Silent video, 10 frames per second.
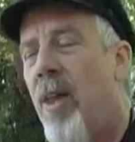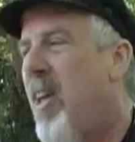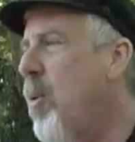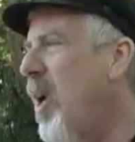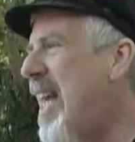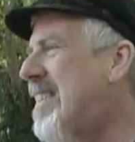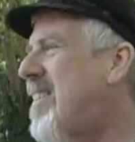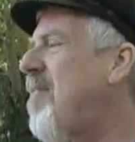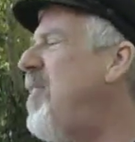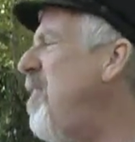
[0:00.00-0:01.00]
There were like
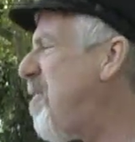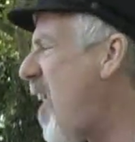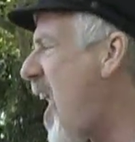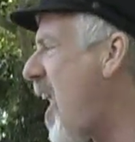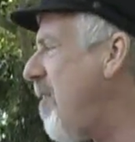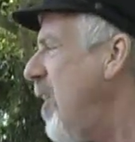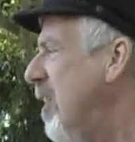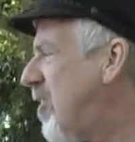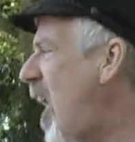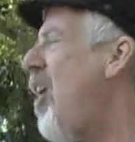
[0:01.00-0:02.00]
75
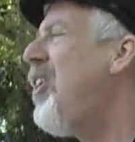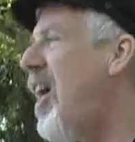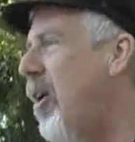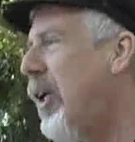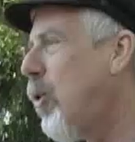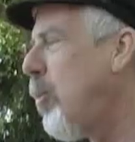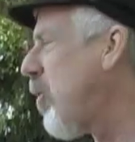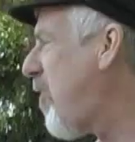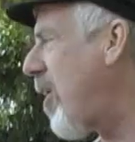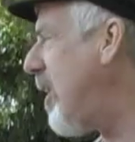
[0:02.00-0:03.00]
solidarity groups
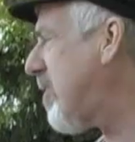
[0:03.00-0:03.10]
with various